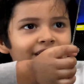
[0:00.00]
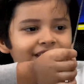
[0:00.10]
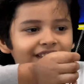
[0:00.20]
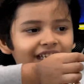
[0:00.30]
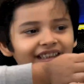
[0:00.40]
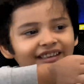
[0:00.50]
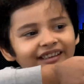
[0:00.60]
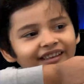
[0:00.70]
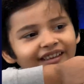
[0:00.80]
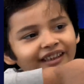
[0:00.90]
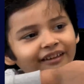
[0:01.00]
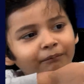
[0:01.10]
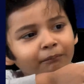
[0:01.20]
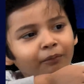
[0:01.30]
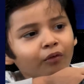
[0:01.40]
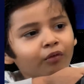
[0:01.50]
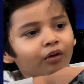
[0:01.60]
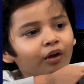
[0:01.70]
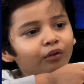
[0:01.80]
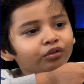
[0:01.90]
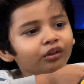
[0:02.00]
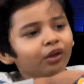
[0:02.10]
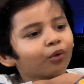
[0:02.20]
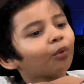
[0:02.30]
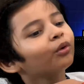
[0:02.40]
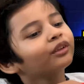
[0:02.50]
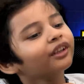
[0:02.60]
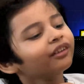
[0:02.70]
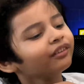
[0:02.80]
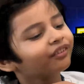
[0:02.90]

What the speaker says: Yeah, the bow. How should I hold this?